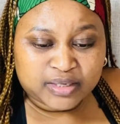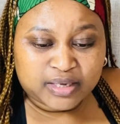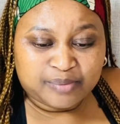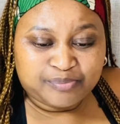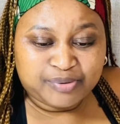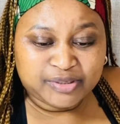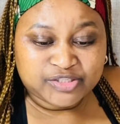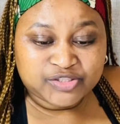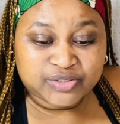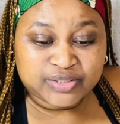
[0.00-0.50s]

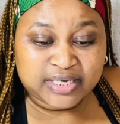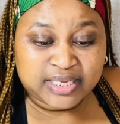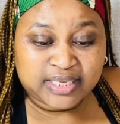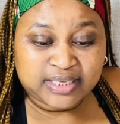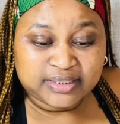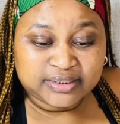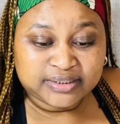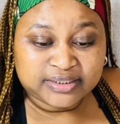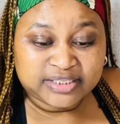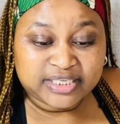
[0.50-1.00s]

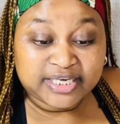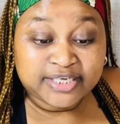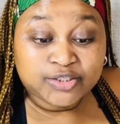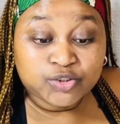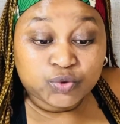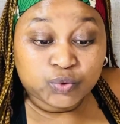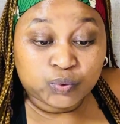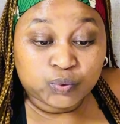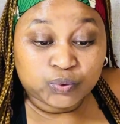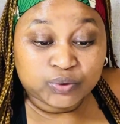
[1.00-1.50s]
personnel. There
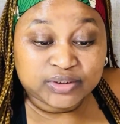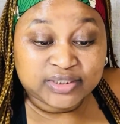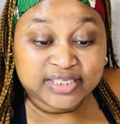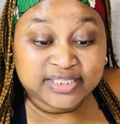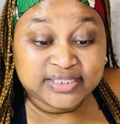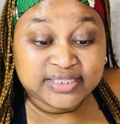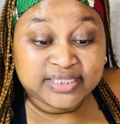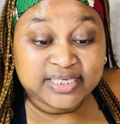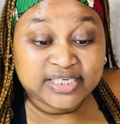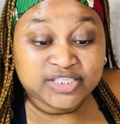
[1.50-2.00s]
too, the
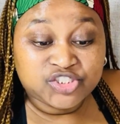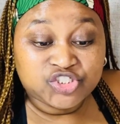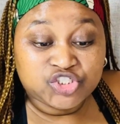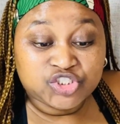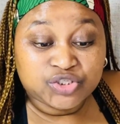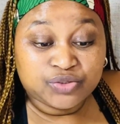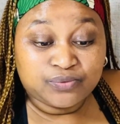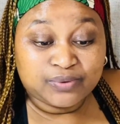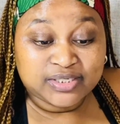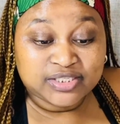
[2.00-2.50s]

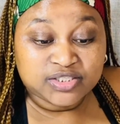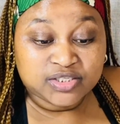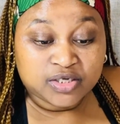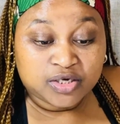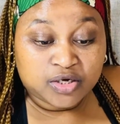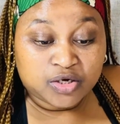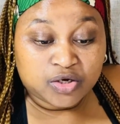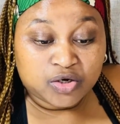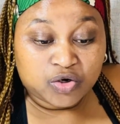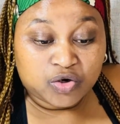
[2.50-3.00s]
DSG was
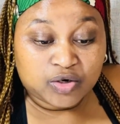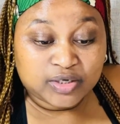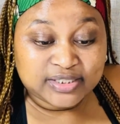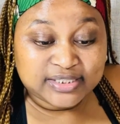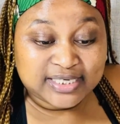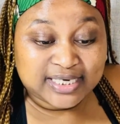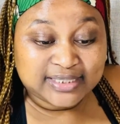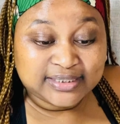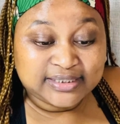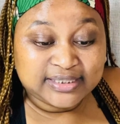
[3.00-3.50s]

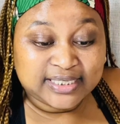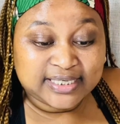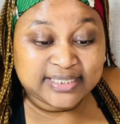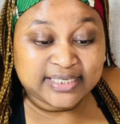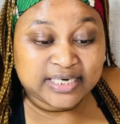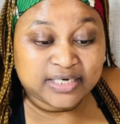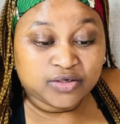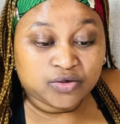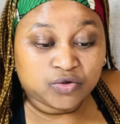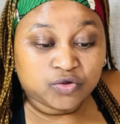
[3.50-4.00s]
contacted
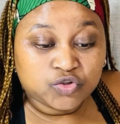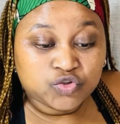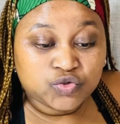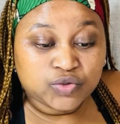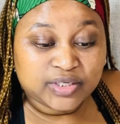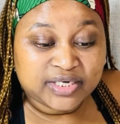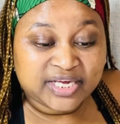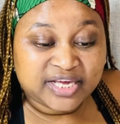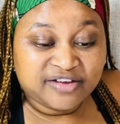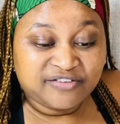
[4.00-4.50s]
and
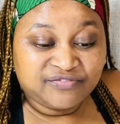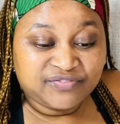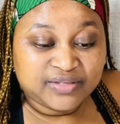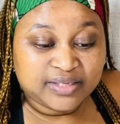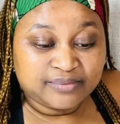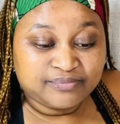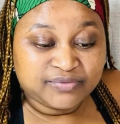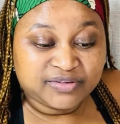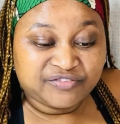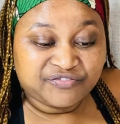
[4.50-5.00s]
also gave
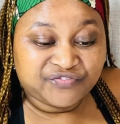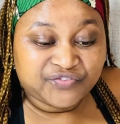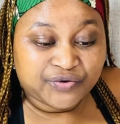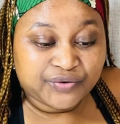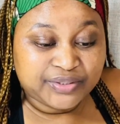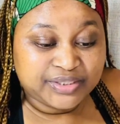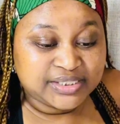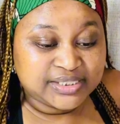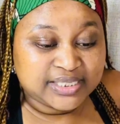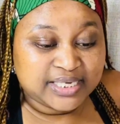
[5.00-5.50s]
them the
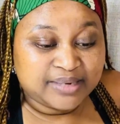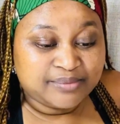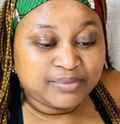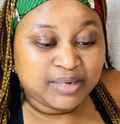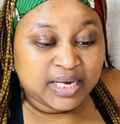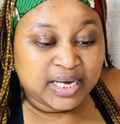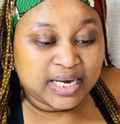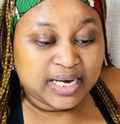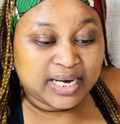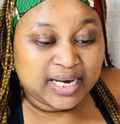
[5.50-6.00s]
very same
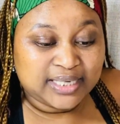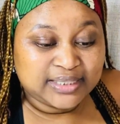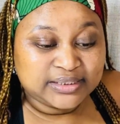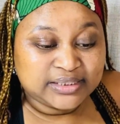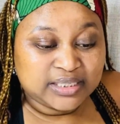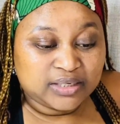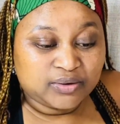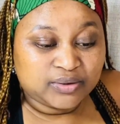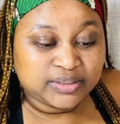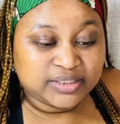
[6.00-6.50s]

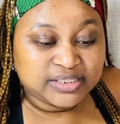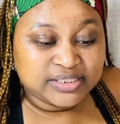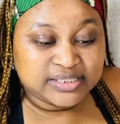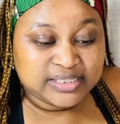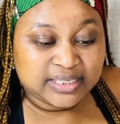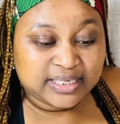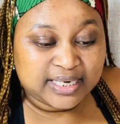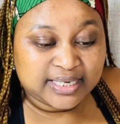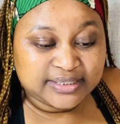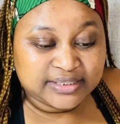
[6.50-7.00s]

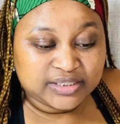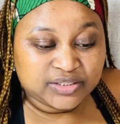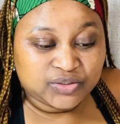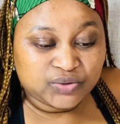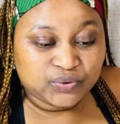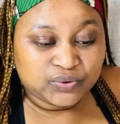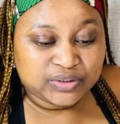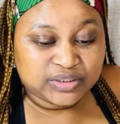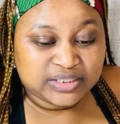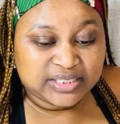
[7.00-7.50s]
antagonistic
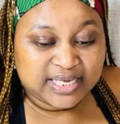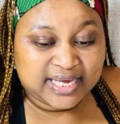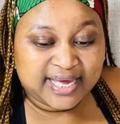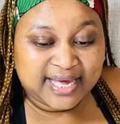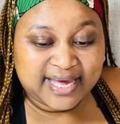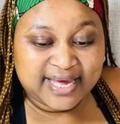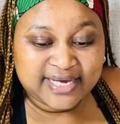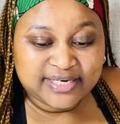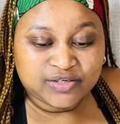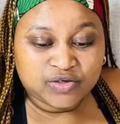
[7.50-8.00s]
attitude. The
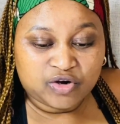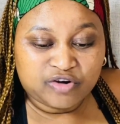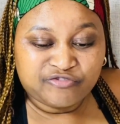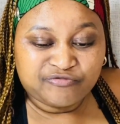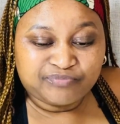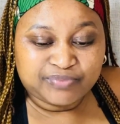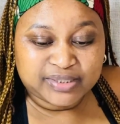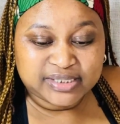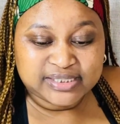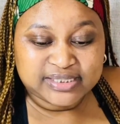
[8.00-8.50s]
head
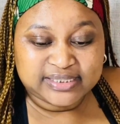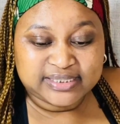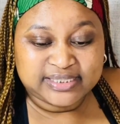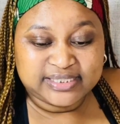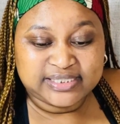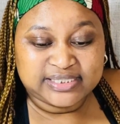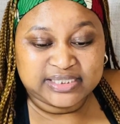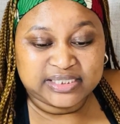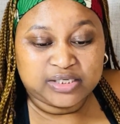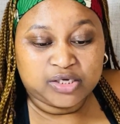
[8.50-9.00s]
of
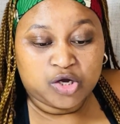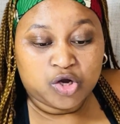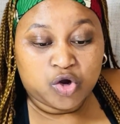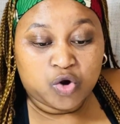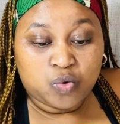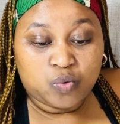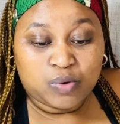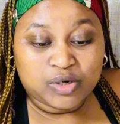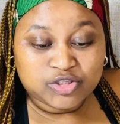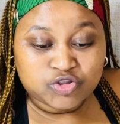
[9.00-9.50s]
presidency
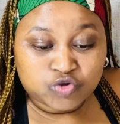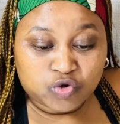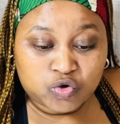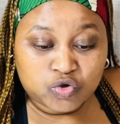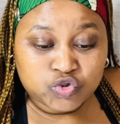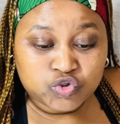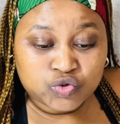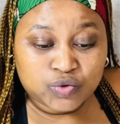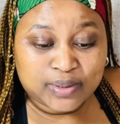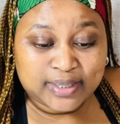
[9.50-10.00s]
was
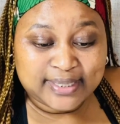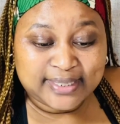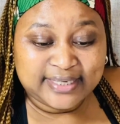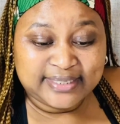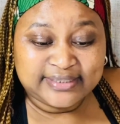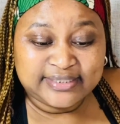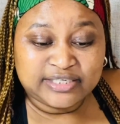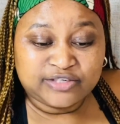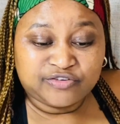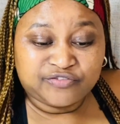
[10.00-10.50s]
also
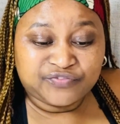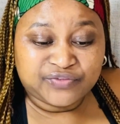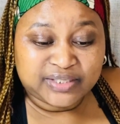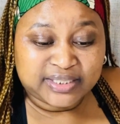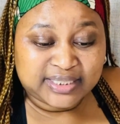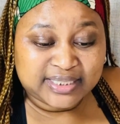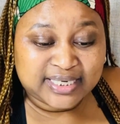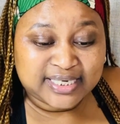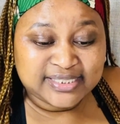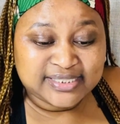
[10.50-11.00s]
alerted of the
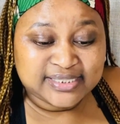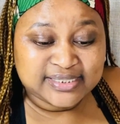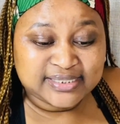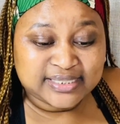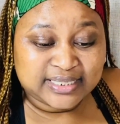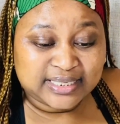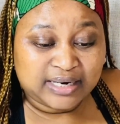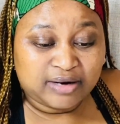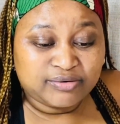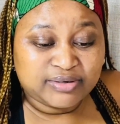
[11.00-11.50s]
crisis
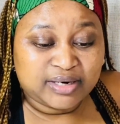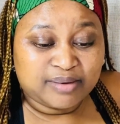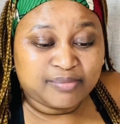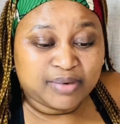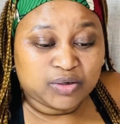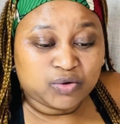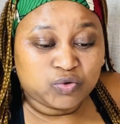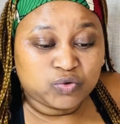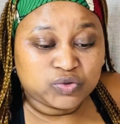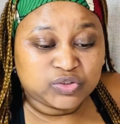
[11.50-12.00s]
around
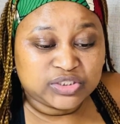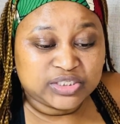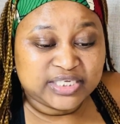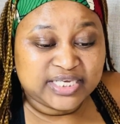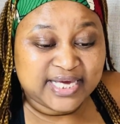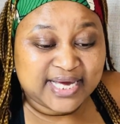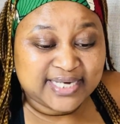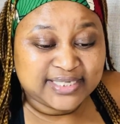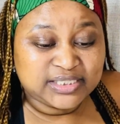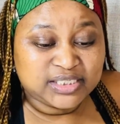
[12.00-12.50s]

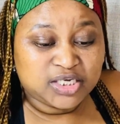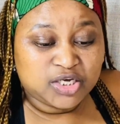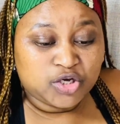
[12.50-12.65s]
Amakhosi, yet